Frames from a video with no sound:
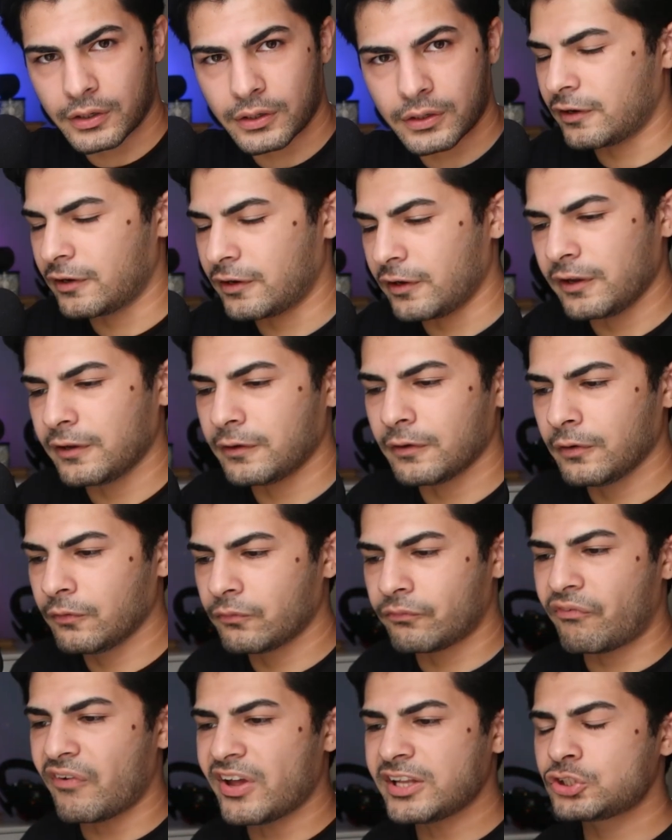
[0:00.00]
And
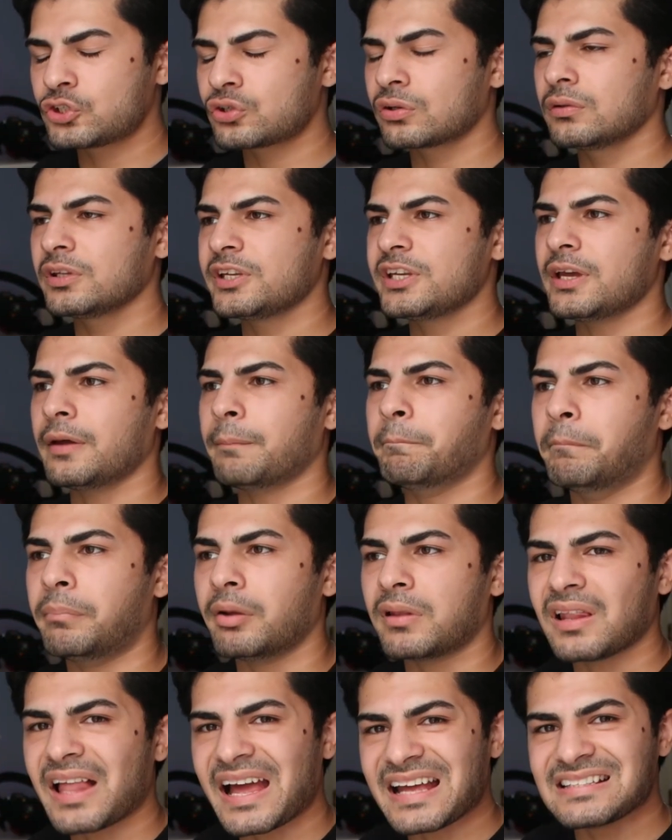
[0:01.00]
eventually it
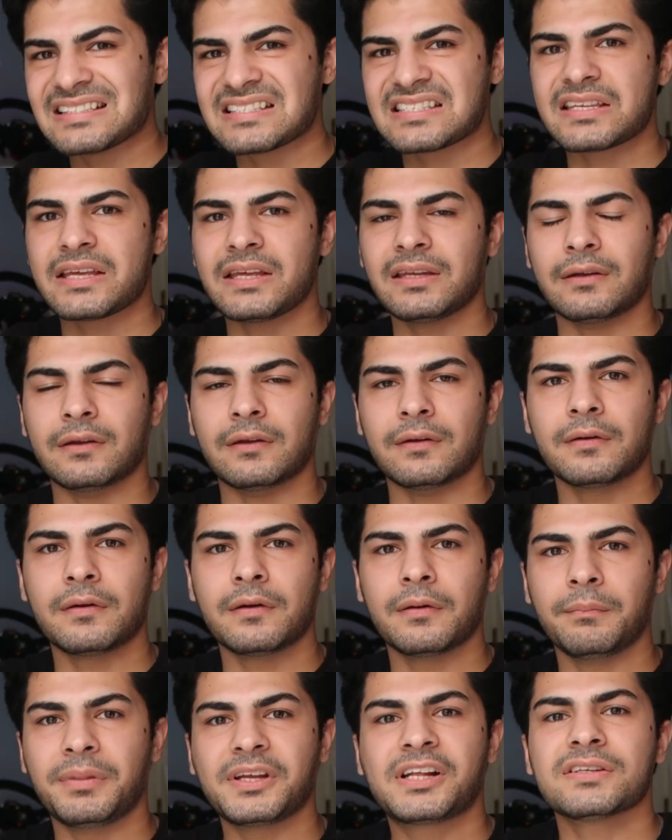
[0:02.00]
blends in,
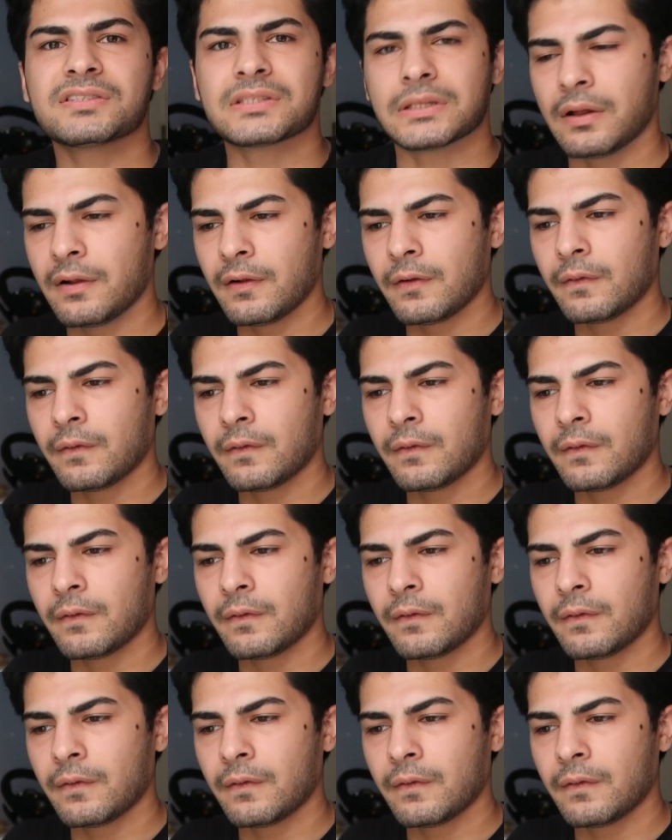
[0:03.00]
because